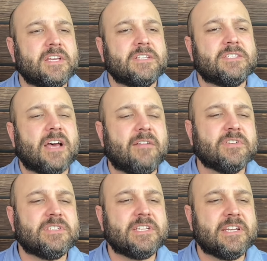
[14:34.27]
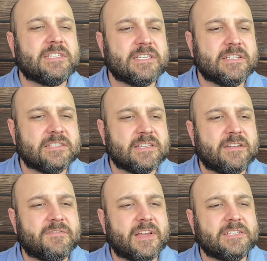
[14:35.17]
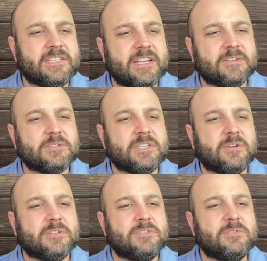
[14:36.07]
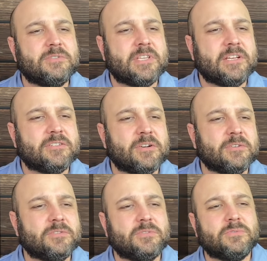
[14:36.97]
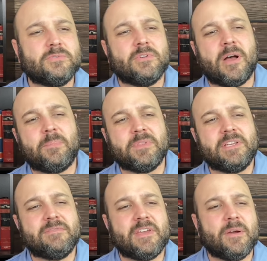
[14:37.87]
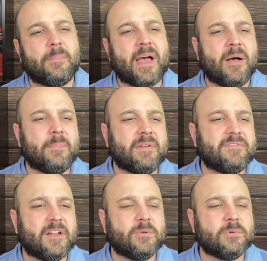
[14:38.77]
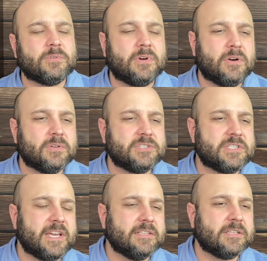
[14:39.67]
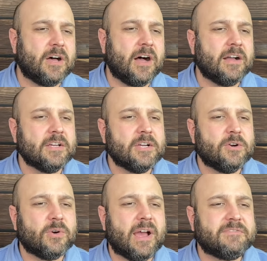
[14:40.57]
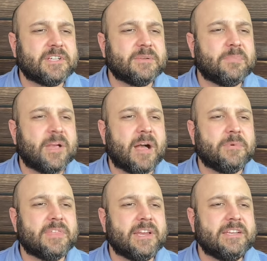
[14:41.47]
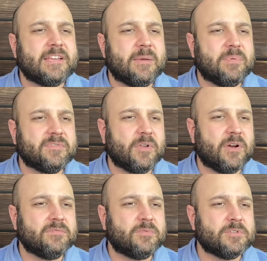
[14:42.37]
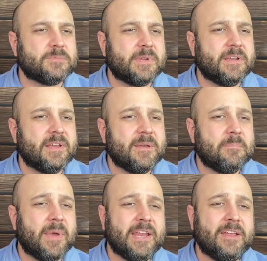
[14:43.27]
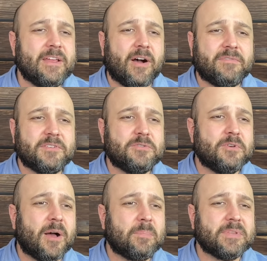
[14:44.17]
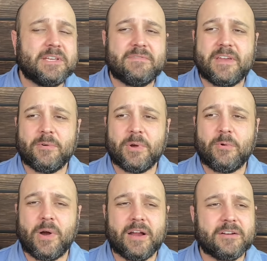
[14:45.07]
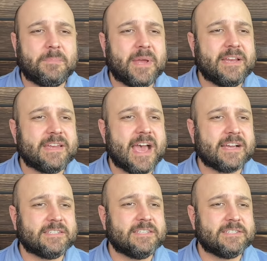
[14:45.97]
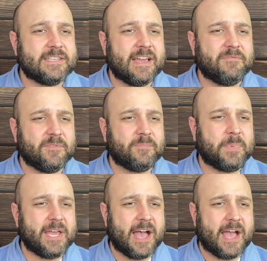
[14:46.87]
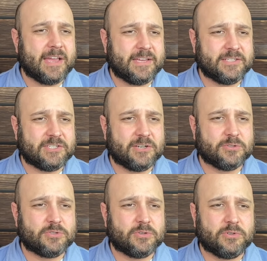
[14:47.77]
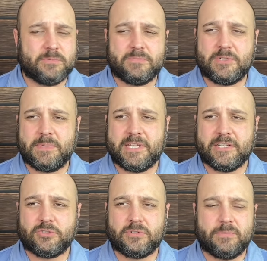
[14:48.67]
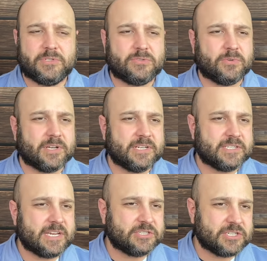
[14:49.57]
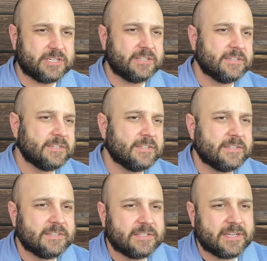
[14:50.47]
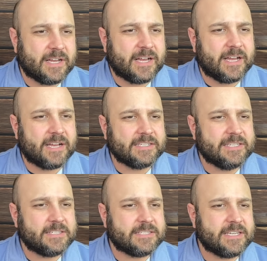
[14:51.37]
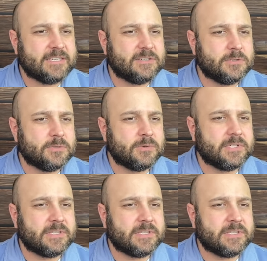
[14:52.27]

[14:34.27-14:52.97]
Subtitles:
Sovereign citizens, the defense Anderson on Tuesday turned to, do not believe they are bound by federal or state law or have to comply with any type of law enforcement. Many often do not believe they are required to pay taxes. The FBI considers the group to be an extremist organization. Yes, they do.